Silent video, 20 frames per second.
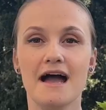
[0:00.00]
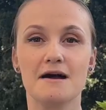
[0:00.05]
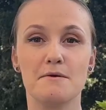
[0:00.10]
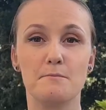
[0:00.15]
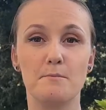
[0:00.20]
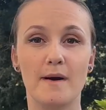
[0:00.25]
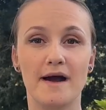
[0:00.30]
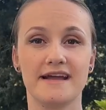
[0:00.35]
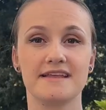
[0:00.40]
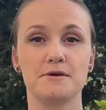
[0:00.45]

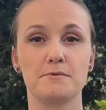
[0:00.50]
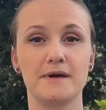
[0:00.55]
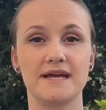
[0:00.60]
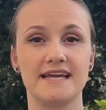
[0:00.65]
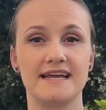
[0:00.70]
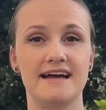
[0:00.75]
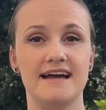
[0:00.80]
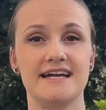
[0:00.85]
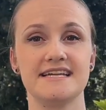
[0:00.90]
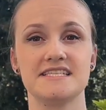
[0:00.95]
By the way,
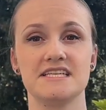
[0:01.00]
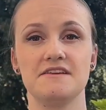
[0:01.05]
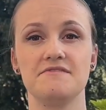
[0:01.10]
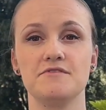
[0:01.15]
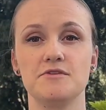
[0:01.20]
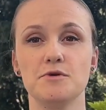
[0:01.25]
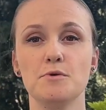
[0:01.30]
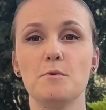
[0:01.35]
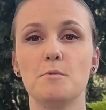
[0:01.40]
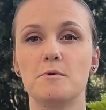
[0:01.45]
guys, if
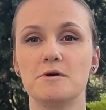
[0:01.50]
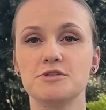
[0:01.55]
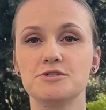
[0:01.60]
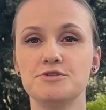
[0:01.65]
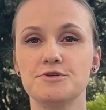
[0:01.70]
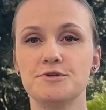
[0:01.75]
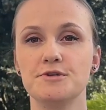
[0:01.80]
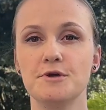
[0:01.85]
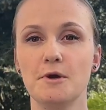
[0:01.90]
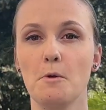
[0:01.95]
you want
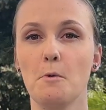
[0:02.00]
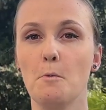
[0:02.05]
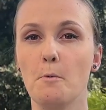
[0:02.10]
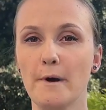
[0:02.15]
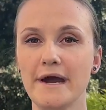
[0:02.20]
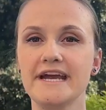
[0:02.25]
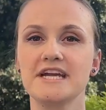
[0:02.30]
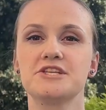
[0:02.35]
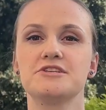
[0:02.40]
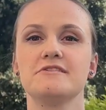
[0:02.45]
to know
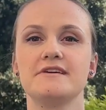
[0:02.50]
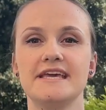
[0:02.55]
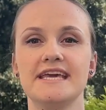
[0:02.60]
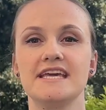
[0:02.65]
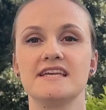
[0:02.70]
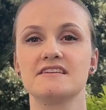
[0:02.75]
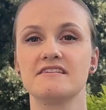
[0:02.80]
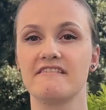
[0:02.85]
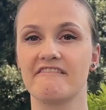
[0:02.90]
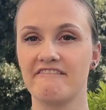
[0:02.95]
where to
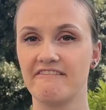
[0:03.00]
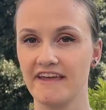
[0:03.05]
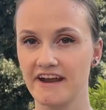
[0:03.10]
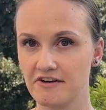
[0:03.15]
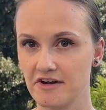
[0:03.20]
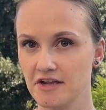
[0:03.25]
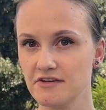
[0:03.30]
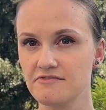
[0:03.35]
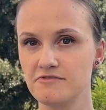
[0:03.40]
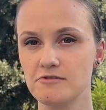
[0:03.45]
eat
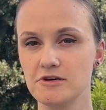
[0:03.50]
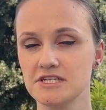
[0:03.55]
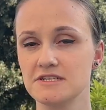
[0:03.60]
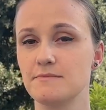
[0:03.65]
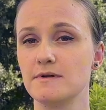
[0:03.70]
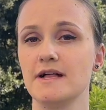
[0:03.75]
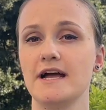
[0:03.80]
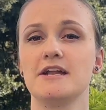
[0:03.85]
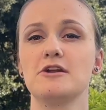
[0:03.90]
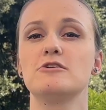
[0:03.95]
very
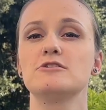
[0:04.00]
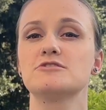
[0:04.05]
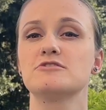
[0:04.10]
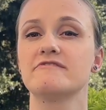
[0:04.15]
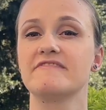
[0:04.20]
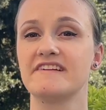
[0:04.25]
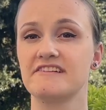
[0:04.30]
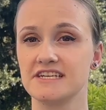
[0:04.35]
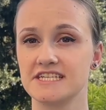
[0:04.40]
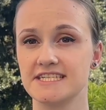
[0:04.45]
affordable and also
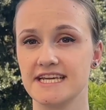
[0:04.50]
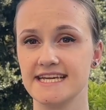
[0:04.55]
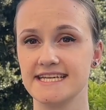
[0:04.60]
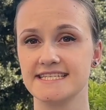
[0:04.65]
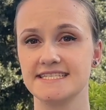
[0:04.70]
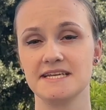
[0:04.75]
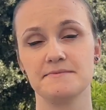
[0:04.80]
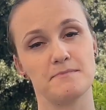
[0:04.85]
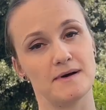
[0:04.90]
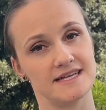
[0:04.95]
very
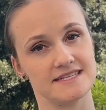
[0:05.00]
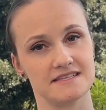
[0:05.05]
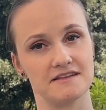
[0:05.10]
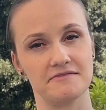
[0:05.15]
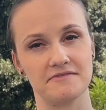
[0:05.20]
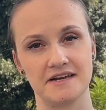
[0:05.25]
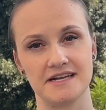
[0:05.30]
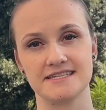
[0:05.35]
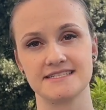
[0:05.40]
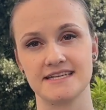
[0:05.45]
tasty pasta
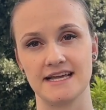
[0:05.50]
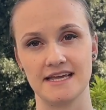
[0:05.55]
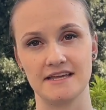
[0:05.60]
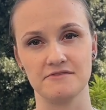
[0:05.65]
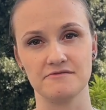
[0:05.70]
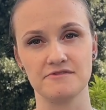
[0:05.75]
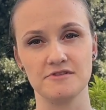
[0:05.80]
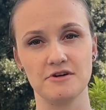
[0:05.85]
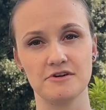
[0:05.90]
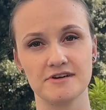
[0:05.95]
fresca in
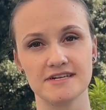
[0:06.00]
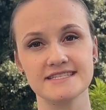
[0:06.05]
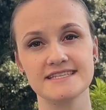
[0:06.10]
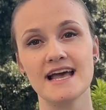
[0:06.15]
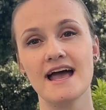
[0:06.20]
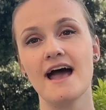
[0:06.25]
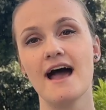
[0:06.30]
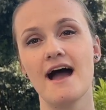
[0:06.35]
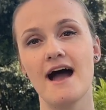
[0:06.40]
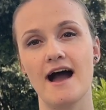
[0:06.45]
Florence,
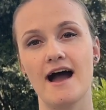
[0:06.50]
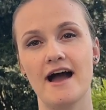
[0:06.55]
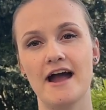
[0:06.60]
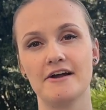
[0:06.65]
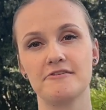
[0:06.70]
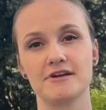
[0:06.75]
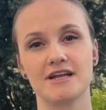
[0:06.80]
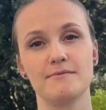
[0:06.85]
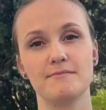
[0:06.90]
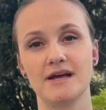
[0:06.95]
I
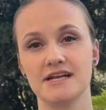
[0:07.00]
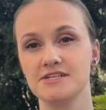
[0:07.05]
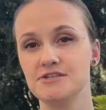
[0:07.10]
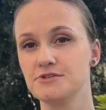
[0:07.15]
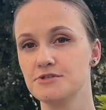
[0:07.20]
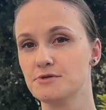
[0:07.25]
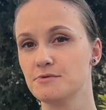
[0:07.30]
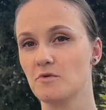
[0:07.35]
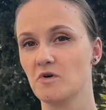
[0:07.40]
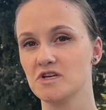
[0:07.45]
recommend you
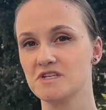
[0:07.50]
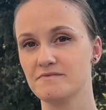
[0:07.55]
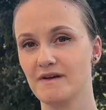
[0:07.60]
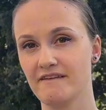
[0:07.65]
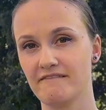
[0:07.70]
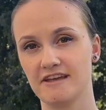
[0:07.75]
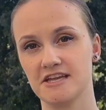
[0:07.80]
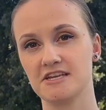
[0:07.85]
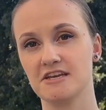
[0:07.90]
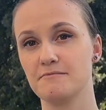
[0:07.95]
to watch my
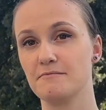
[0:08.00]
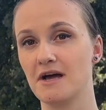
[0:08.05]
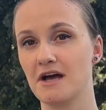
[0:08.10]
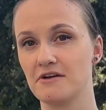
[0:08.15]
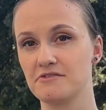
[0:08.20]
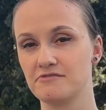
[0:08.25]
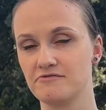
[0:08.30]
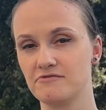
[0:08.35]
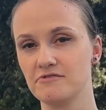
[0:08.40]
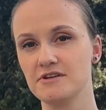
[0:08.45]
video
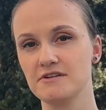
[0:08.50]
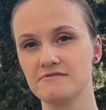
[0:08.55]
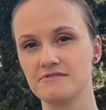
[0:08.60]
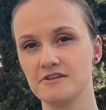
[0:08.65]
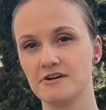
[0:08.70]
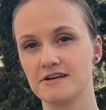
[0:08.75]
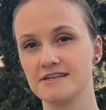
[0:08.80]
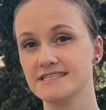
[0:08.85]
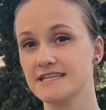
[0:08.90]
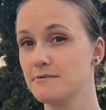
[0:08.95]
about food in
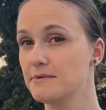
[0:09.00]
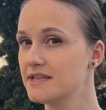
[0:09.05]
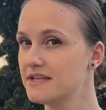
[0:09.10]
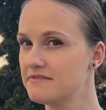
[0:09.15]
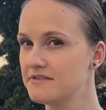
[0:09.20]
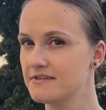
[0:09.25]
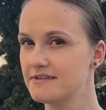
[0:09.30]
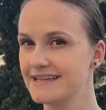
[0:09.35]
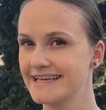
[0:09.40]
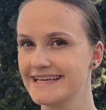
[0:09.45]
Florence. I will leave
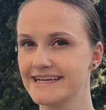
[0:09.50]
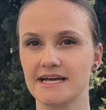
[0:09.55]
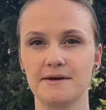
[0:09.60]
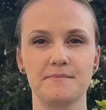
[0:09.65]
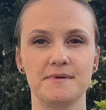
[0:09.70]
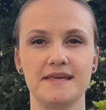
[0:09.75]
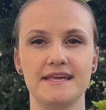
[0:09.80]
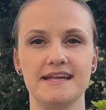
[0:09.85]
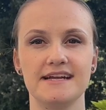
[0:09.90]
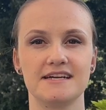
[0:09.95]
you a link up
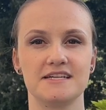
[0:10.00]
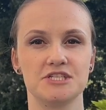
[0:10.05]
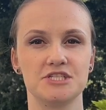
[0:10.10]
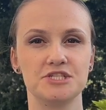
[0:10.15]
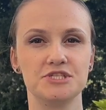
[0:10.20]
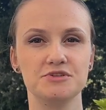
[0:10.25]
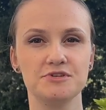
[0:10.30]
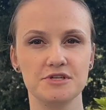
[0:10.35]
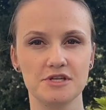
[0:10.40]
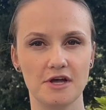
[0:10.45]
here.
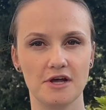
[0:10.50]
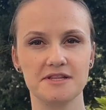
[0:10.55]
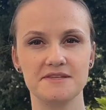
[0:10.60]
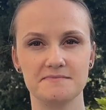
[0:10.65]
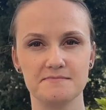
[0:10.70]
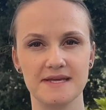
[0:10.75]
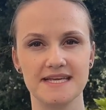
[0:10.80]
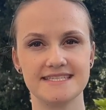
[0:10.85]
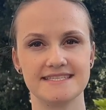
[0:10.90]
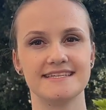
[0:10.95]
Do not
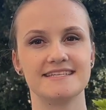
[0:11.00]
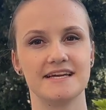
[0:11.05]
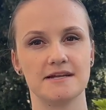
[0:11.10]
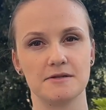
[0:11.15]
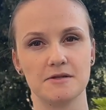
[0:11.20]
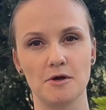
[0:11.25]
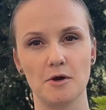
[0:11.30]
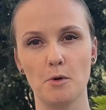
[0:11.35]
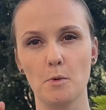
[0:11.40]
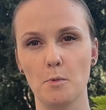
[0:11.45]
miss it
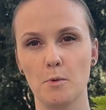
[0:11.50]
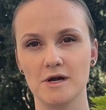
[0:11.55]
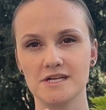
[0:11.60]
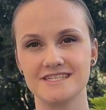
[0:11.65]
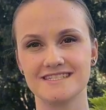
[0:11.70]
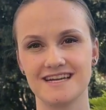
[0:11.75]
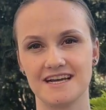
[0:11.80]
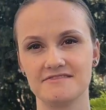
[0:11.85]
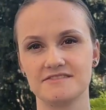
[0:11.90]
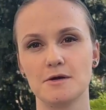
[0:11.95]
and go watch
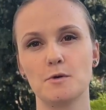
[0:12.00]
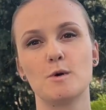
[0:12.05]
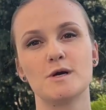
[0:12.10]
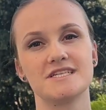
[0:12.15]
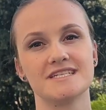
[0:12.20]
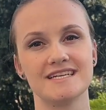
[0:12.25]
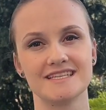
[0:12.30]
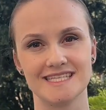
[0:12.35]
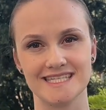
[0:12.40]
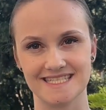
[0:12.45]
it after
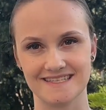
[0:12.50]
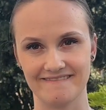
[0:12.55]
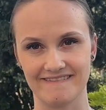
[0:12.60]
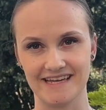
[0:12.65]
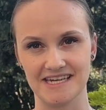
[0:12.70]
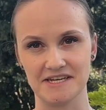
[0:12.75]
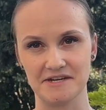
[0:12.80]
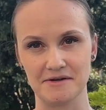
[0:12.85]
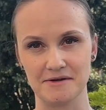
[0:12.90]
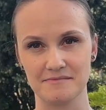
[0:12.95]
watching this
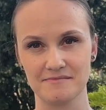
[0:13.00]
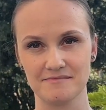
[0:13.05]
video.